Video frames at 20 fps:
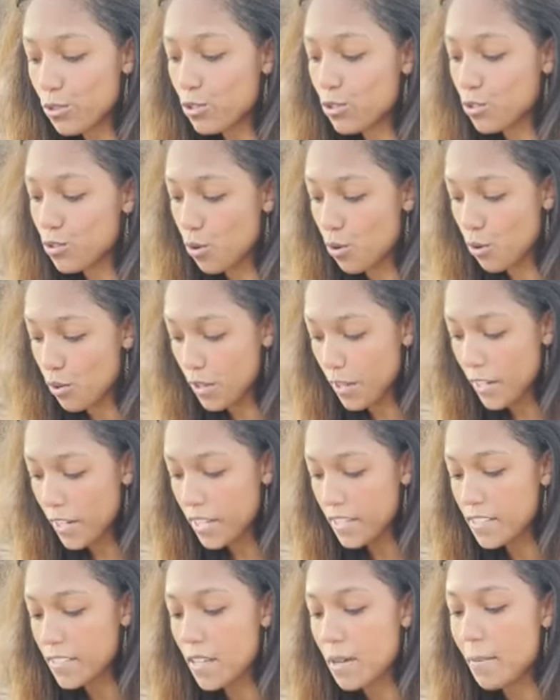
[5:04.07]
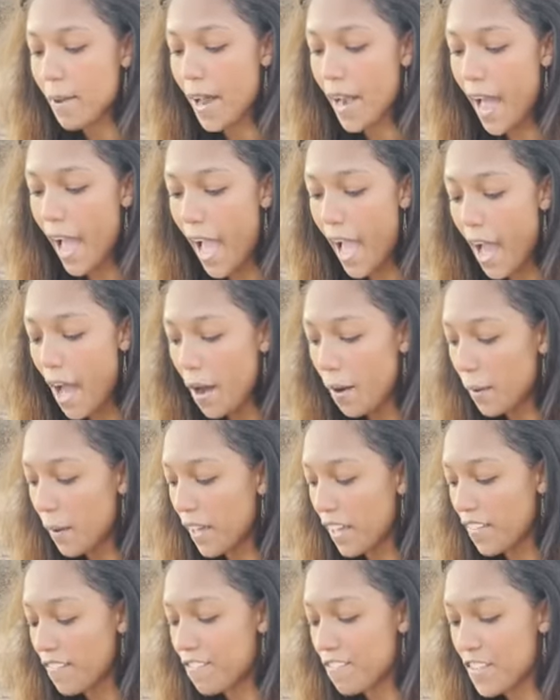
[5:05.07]
stories about how
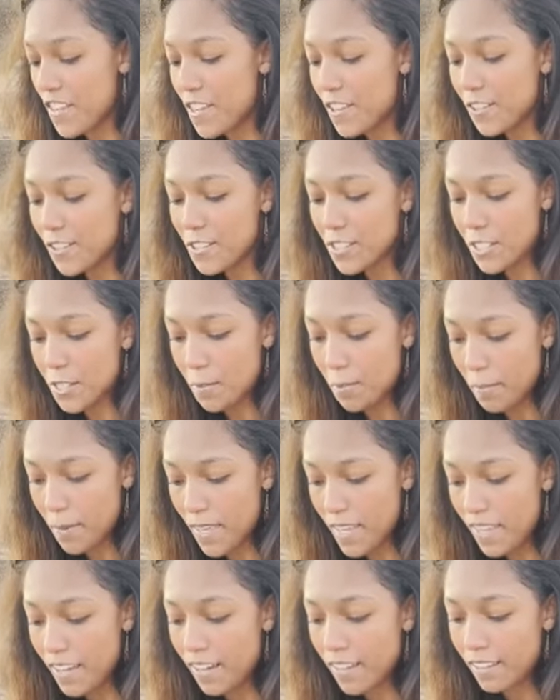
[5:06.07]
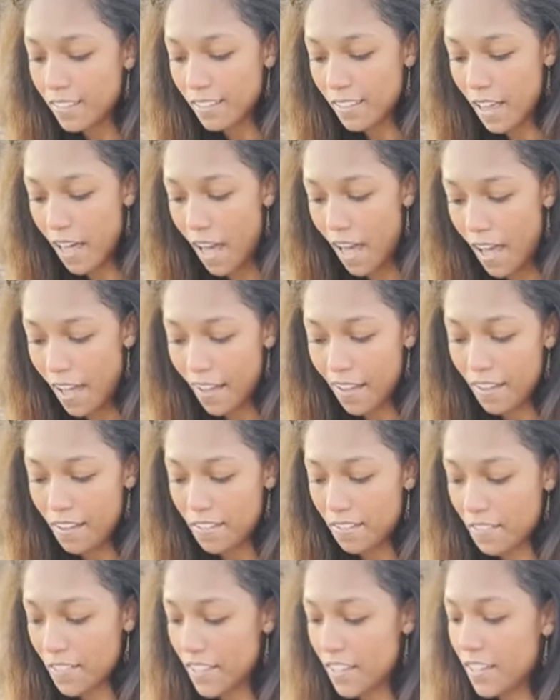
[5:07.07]
it feels to be
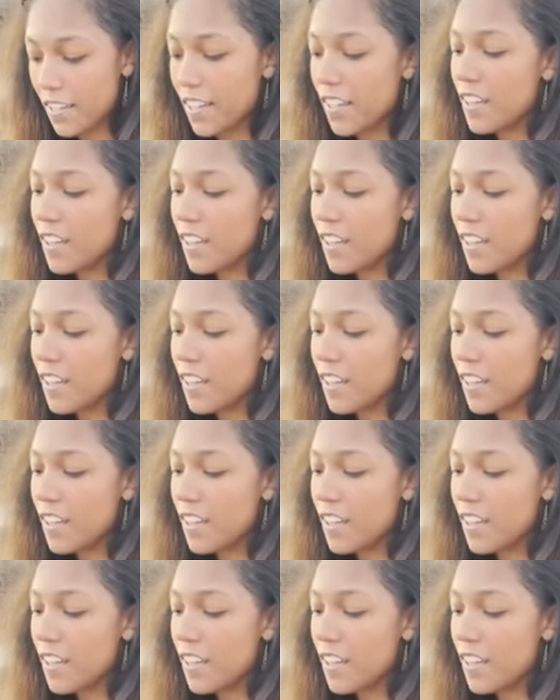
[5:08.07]
alive.